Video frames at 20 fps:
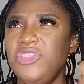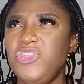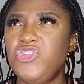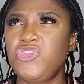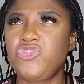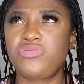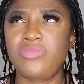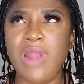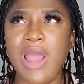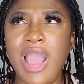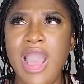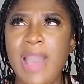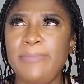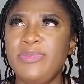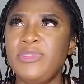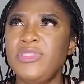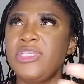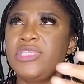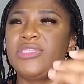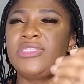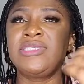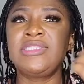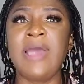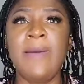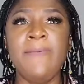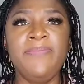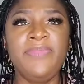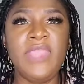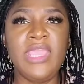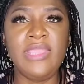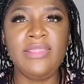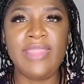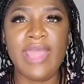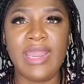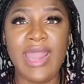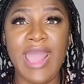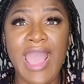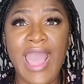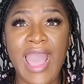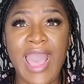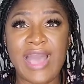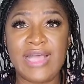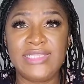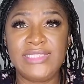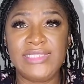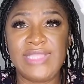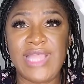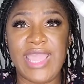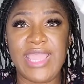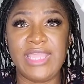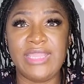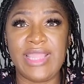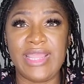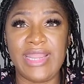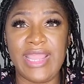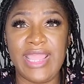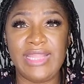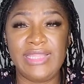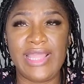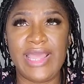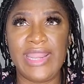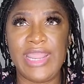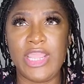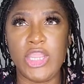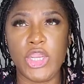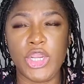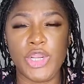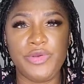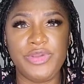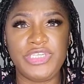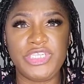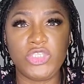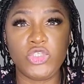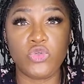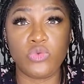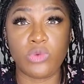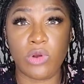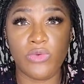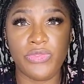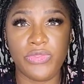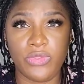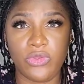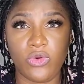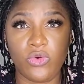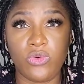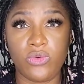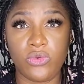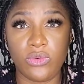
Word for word: drops, something that has like that that encourages growth